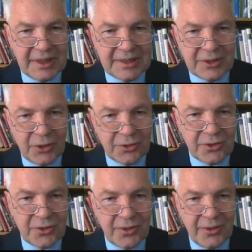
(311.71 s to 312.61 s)
It's not
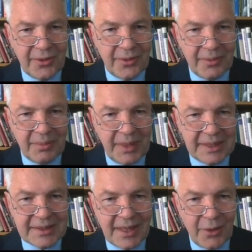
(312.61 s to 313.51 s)

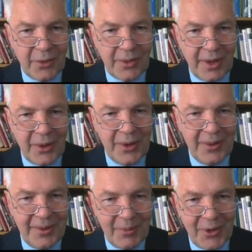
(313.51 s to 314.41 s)
based no
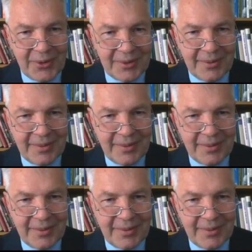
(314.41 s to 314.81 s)
more